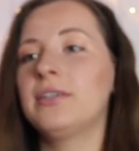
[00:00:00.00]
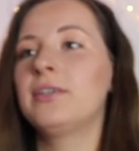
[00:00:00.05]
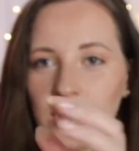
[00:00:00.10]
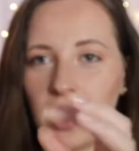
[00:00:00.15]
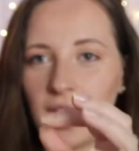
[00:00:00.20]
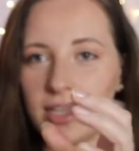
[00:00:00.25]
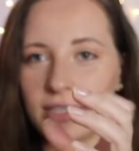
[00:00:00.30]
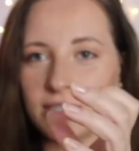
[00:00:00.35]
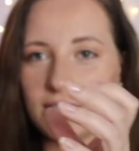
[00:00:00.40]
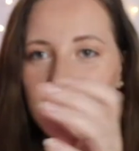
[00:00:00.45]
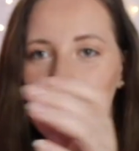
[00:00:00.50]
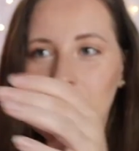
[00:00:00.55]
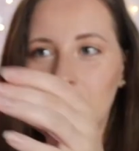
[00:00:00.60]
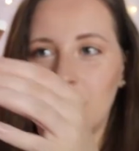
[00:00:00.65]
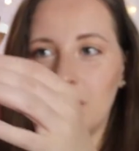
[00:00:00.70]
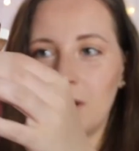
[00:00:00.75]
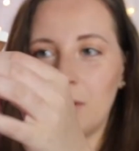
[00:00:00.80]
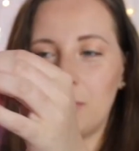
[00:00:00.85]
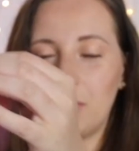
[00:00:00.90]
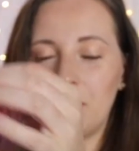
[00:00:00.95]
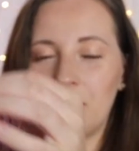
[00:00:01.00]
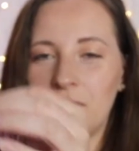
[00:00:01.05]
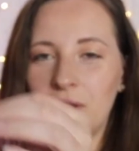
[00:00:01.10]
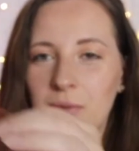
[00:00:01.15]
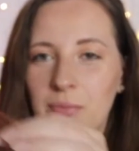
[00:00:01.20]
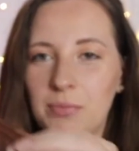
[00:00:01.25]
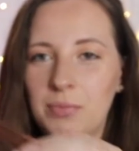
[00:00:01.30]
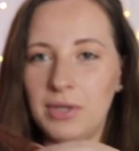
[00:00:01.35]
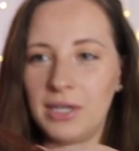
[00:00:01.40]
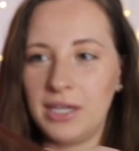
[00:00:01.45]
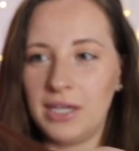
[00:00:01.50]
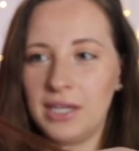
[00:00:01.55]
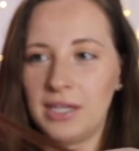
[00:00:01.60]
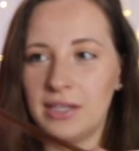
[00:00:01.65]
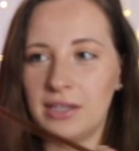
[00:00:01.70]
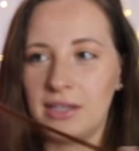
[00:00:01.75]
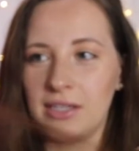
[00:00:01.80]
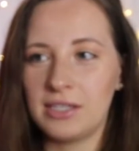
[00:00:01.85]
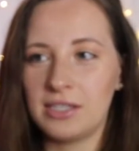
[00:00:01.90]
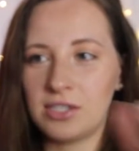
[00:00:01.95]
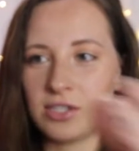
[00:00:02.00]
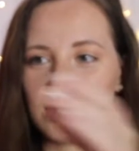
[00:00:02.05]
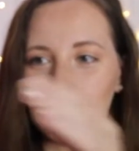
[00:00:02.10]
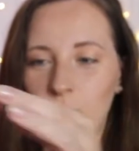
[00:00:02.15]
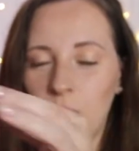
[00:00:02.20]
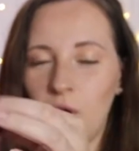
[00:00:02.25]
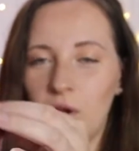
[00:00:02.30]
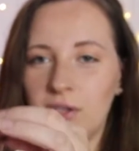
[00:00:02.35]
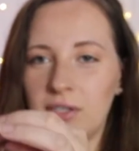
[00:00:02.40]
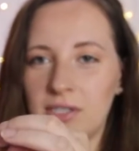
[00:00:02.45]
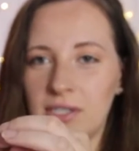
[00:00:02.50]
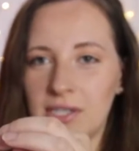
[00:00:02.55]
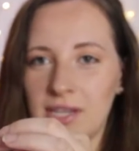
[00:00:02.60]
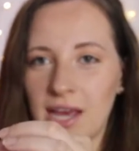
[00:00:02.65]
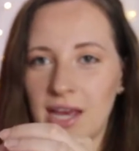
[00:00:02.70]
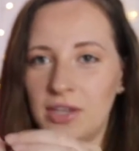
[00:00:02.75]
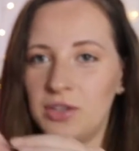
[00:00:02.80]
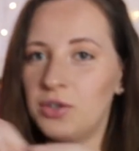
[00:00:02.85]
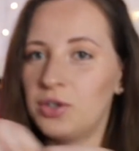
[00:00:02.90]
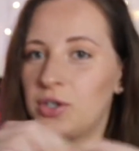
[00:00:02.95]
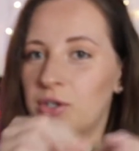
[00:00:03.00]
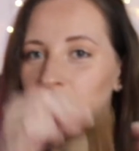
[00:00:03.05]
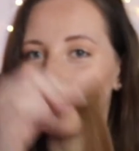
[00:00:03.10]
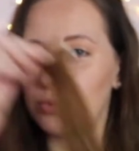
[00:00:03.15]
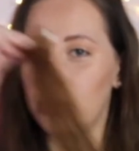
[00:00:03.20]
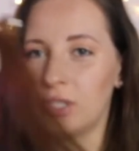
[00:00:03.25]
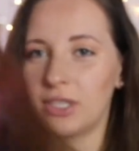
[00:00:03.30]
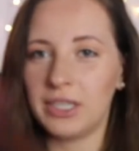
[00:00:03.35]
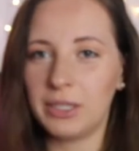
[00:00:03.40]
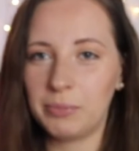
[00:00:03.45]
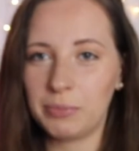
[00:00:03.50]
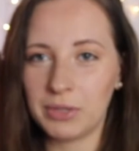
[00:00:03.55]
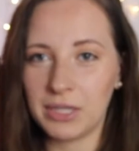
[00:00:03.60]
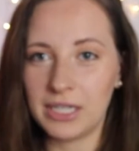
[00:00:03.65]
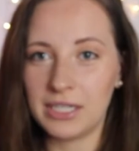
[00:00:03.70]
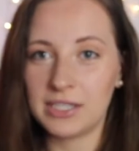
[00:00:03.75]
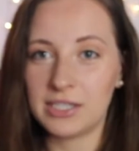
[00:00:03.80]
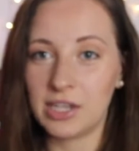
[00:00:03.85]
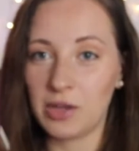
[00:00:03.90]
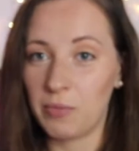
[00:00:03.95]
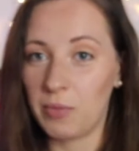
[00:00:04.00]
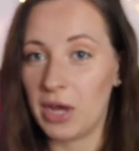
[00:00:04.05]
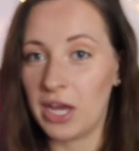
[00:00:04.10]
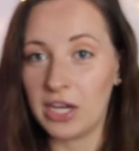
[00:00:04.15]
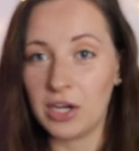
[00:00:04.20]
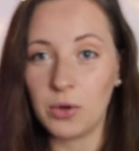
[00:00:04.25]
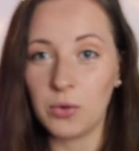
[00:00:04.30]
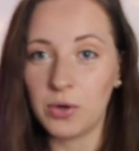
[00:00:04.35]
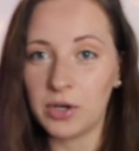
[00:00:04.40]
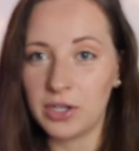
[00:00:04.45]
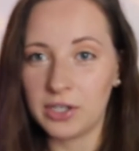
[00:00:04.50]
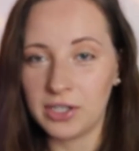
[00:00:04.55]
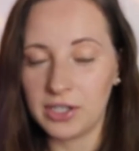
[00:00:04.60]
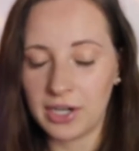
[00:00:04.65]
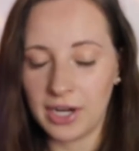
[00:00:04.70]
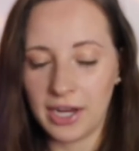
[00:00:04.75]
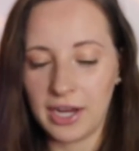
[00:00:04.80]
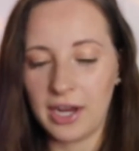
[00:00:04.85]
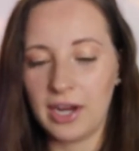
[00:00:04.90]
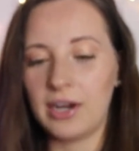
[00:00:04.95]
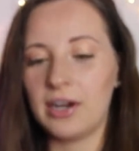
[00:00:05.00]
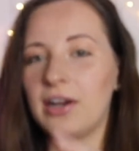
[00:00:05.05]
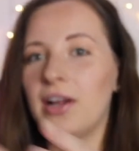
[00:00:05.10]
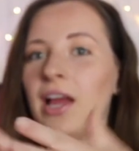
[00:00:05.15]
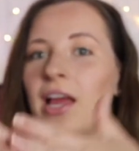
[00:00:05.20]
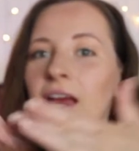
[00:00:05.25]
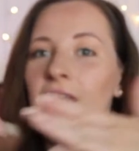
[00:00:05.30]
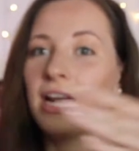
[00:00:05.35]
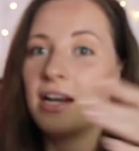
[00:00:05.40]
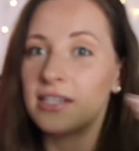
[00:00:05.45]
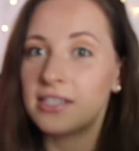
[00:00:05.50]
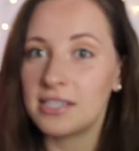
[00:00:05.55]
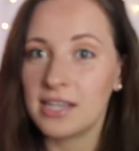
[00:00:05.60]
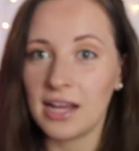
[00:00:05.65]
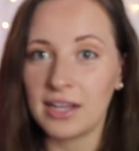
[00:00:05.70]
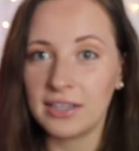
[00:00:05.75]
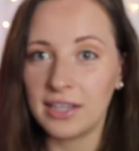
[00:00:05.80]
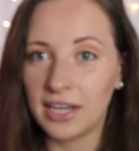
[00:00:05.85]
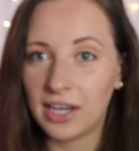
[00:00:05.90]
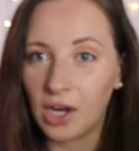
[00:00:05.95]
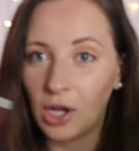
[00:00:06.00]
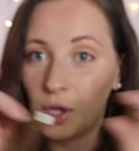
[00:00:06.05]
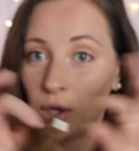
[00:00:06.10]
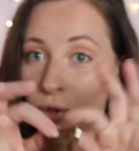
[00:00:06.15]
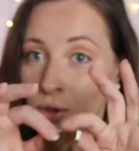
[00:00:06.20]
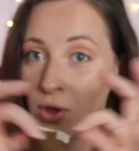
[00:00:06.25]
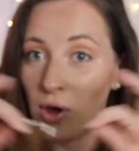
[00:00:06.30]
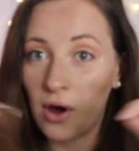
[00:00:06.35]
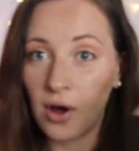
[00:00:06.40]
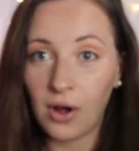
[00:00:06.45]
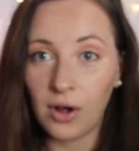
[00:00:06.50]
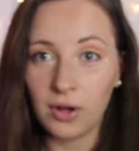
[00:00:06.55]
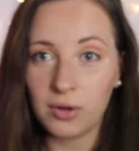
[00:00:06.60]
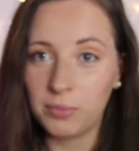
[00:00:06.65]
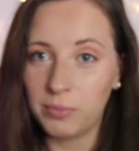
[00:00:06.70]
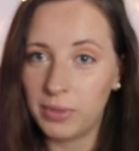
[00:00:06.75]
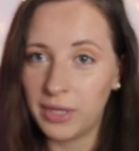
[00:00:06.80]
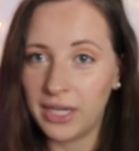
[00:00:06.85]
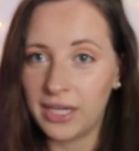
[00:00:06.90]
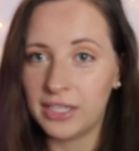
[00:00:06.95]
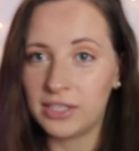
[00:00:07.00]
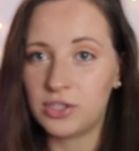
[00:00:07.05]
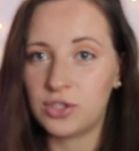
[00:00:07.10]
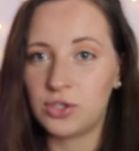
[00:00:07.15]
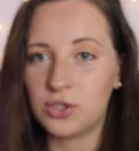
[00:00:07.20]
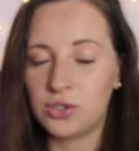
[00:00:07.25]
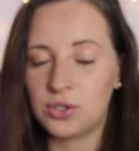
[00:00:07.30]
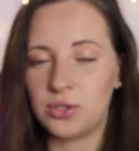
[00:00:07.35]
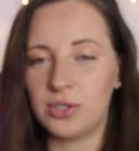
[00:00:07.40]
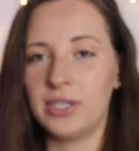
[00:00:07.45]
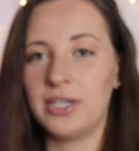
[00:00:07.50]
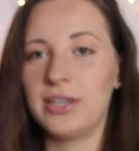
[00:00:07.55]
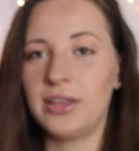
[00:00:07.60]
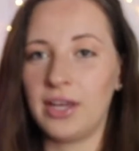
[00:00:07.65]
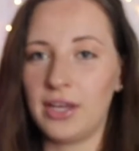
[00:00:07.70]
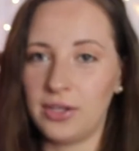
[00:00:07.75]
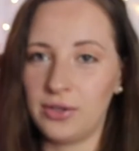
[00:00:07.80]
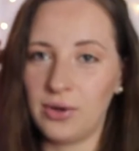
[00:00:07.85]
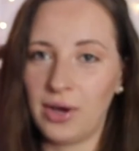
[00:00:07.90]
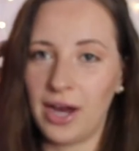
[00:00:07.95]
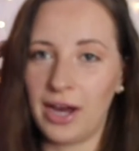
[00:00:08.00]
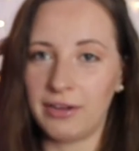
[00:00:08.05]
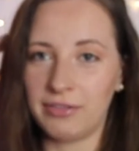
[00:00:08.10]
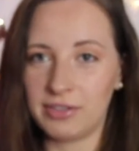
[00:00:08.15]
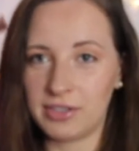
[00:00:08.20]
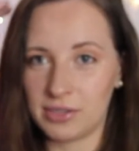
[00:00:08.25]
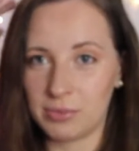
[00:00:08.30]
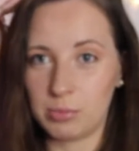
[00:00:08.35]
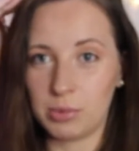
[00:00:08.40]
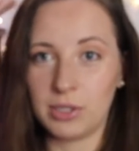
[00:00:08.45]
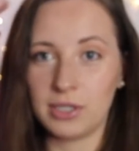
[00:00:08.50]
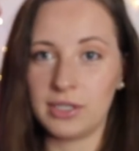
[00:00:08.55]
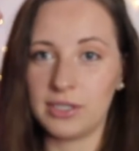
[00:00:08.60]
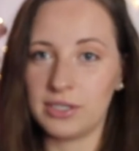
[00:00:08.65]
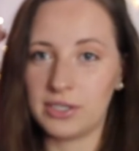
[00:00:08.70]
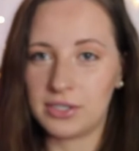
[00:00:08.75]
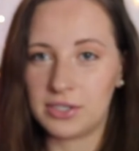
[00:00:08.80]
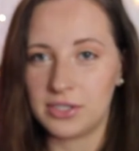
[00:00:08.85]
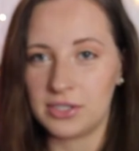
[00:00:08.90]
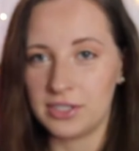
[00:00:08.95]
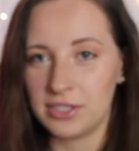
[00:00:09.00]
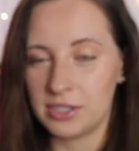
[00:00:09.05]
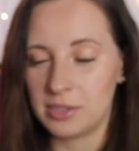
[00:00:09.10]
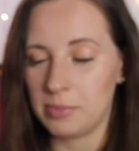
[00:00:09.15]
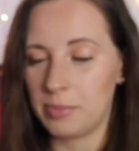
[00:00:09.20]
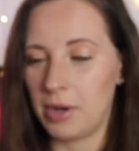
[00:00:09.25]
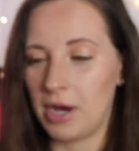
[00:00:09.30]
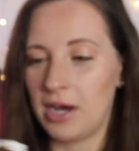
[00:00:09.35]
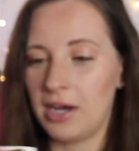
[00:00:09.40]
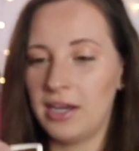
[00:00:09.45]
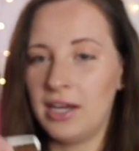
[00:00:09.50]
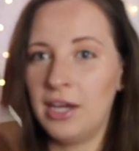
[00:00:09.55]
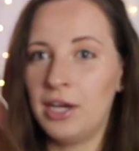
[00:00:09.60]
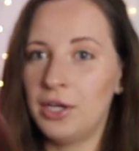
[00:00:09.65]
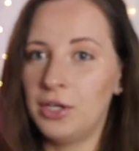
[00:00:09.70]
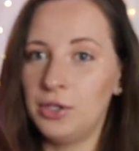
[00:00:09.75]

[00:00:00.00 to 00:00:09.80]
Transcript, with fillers: The awesome thing about them being this small is that you could really place them anywhere in your hair and it's not like a long big streak that you have to put in a certain spot.